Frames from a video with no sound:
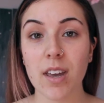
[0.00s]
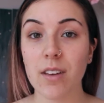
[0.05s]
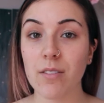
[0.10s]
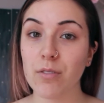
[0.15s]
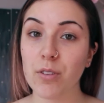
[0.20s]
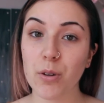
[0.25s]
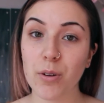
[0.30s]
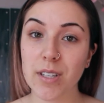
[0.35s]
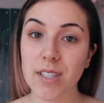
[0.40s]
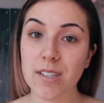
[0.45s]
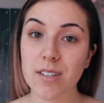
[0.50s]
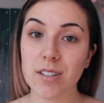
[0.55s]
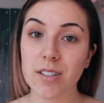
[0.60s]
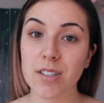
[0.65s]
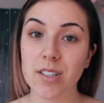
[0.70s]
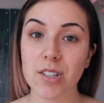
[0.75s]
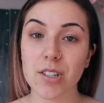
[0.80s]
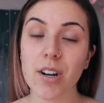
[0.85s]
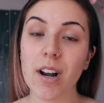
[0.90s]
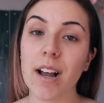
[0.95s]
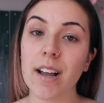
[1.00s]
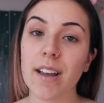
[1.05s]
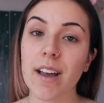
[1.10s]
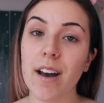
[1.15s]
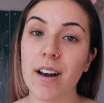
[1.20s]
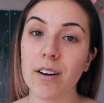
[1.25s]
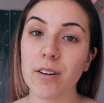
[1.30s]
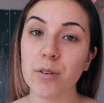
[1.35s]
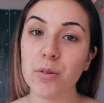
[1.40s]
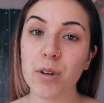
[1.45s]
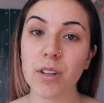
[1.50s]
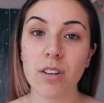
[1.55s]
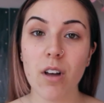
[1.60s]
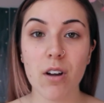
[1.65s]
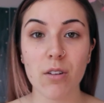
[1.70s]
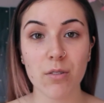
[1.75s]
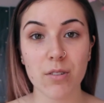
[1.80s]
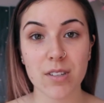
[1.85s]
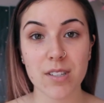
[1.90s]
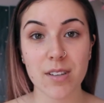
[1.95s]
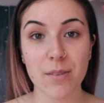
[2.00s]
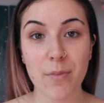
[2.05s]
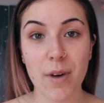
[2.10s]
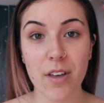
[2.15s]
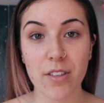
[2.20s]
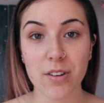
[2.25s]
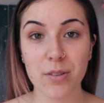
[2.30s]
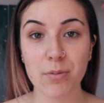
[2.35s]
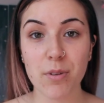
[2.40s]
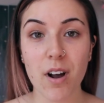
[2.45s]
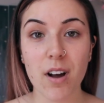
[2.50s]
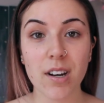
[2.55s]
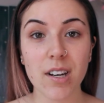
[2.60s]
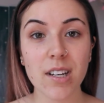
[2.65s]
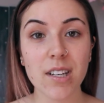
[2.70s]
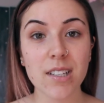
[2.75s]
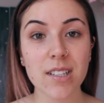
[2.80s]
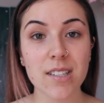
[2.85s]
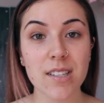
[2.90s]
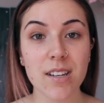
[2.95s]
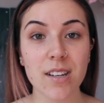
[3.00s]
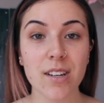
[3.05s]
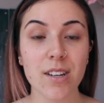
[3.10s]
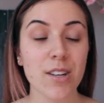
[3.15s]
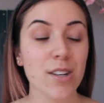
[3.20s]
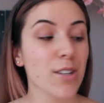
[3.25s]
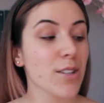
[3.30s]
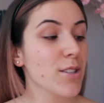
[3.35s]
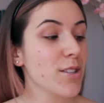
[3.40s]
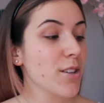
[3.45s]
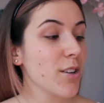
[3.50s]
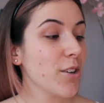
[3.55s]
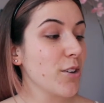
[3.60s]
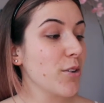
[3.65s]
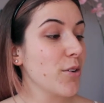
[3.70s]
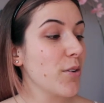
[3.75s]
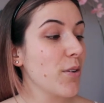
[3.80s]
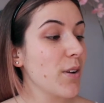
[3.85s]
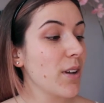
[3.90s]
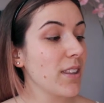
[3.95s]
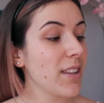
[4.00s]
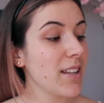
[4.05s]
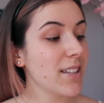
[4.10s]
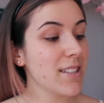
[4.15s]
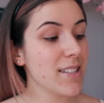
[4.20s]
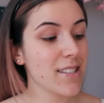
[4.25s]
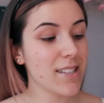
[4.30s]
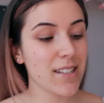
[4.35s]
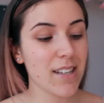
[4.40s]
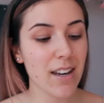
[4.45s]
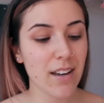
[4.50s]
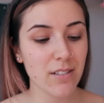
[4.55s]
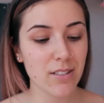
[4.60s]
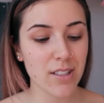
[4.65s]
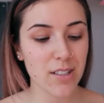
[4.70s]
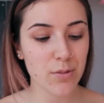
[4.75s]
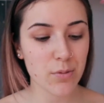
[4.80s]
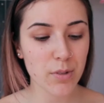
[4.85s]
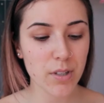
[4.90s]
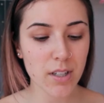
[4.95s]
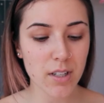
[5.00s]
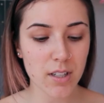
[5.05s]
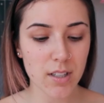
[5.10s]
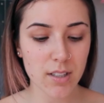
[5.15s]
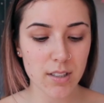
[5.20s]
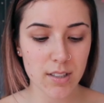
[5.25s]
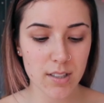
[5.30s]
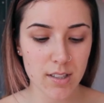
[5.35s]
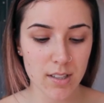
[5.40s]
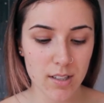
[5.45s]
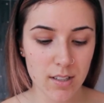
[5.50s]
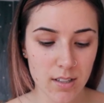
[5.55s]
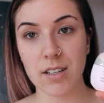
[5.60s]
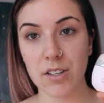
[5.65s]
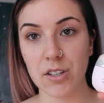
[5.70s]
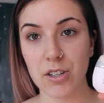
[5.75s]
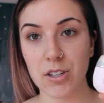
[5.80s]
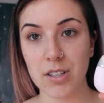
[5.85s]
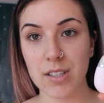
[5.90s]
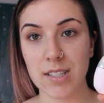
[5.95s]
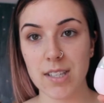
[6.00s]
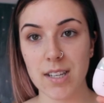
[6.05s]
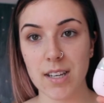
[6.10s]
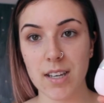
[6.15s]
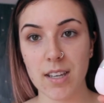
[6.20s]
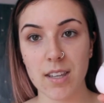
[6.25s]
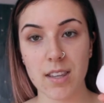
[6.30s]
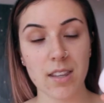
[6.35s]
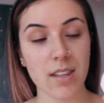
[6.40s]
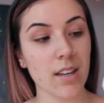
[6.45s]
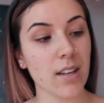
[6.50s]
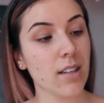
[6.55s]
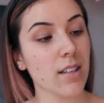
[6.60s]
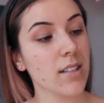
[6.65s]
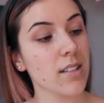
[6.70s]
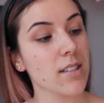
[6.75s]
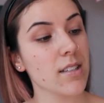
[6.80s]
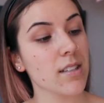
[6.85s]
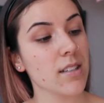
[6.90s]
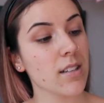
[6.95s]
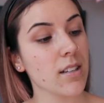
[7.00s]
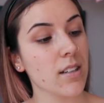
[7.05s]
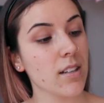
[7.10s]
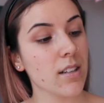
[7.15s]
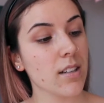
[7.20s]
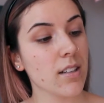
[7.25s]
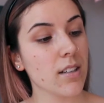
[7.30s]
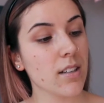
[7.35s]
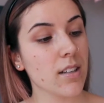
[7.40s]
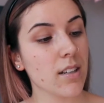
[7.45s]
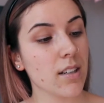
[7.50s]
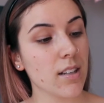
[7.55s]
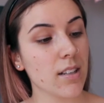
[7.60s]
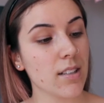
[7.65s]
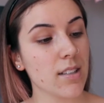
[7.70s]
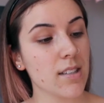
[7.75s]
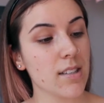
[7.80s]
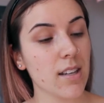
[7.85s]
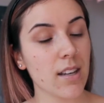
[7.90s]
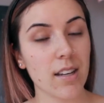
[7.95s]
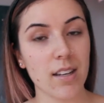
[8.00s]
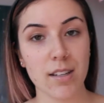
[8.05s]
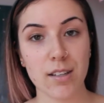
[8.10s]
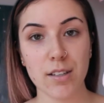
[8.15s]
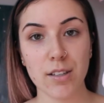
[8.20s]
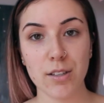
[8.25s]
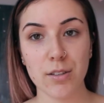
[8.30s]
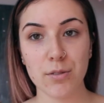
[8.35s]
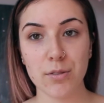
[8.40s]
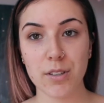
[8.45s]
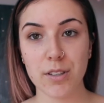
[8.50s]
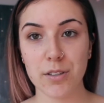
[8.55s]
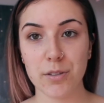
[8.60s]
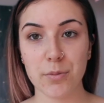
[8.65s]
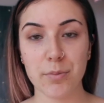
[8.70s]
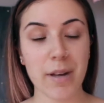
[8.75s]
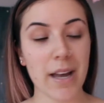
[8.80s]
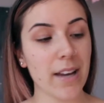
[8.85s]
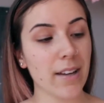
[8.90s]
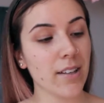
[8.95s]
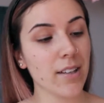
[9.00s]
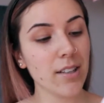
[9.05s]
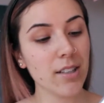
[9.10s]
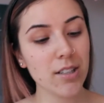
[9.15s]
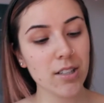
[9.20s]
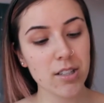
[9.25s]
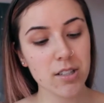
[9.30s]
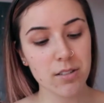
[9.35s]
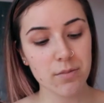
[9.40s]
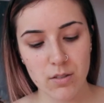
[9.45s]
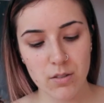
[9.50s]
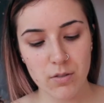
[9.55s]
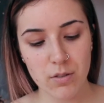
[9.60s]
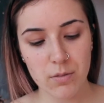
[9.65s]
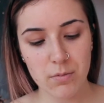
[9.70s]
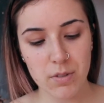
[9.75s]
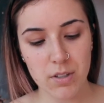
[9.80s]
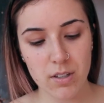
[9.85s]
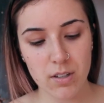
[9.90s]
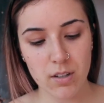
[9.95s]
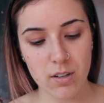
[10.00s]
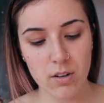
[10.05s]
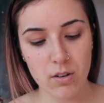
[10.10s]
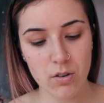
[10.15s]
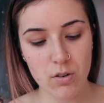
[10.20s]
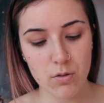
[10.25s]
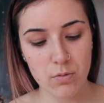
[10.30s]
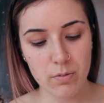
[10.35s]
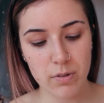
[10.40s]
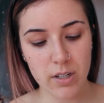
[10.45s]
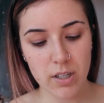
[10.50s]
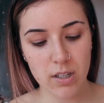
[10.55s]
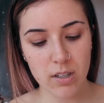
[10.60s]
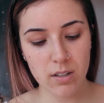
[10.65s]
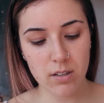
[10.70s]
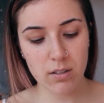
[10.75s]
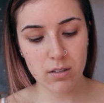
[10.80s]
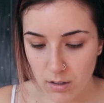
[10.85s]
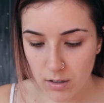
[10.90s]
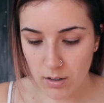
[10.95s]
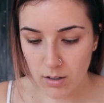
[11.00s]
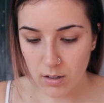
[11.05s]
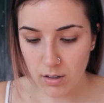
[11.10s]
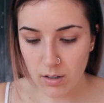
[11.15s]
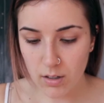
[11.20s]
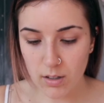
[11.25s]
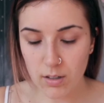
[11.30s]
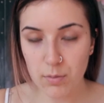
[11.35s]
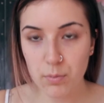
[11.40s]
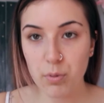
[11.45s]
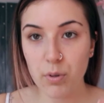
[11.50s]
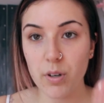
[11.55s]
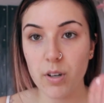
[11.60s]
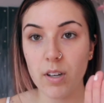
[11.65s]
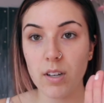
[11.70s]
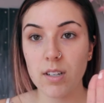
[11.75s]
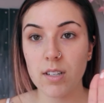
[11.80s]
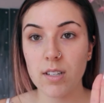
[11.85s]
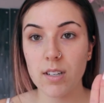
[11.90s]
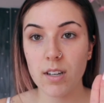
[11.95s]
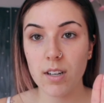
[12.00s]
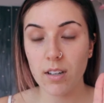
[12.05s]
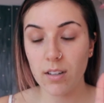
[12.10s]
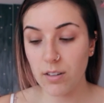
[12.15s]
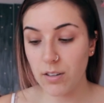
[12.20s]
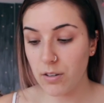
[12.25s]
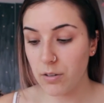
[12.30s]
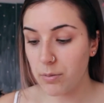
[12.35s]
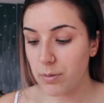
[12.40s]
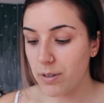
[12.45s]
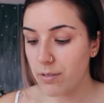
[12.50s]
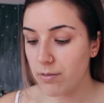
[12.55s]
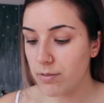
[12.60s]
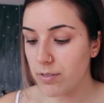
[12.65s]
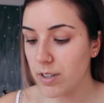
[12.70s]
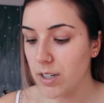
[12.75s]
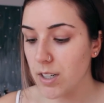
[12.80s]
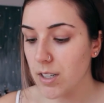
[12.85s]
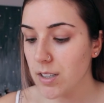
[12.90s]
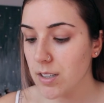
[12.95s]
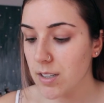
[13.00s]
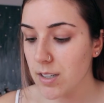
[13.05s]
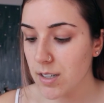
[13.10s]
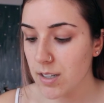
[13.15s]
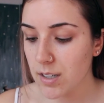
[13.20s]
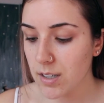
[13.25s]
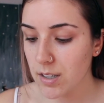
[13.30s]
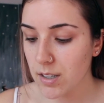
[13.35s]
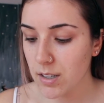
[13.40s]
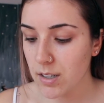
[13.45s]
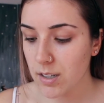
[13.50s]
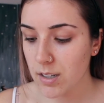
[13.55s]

Influenster to try out along with some other products. So let's see how this works. It looks like this. It's a cute little package. So I'm just going to open it and put a little bit first.